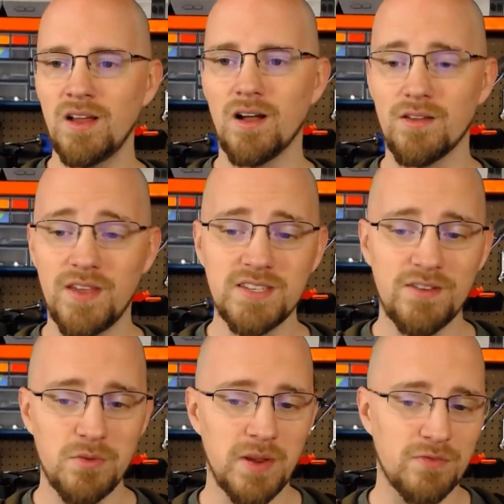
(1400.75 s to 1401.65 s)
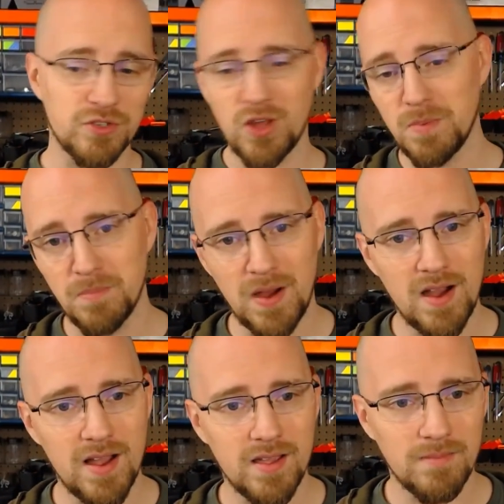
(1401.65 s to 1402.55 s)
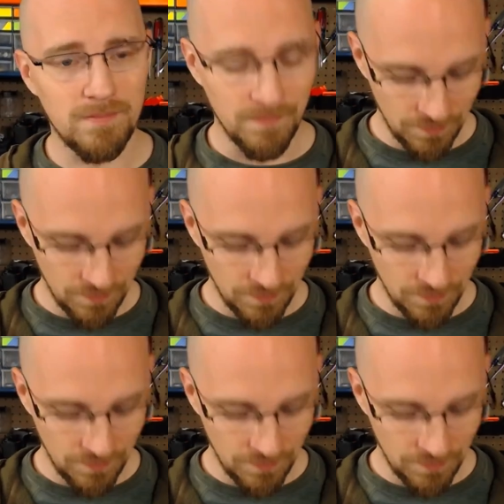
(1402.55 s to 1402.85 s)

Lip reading: Thanks everybody for stopping by.